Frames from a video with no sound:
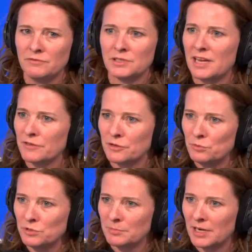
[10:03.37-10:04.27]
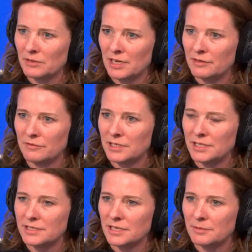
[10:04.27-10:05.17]
of us ever thought about life in
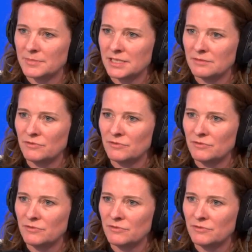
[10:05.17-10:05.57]
these terms. It's